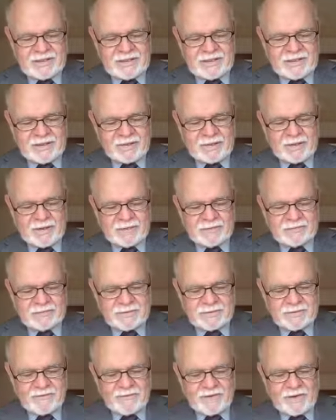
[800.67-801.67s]
eat the crumbs
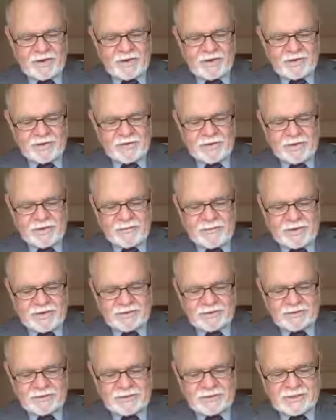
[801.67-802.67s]
that fall under their
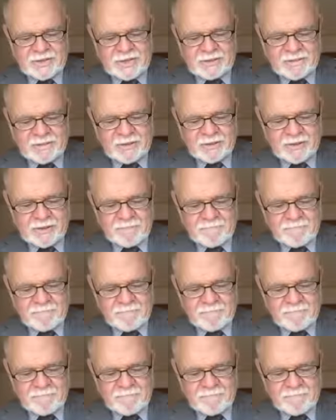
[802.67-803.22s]
master's table."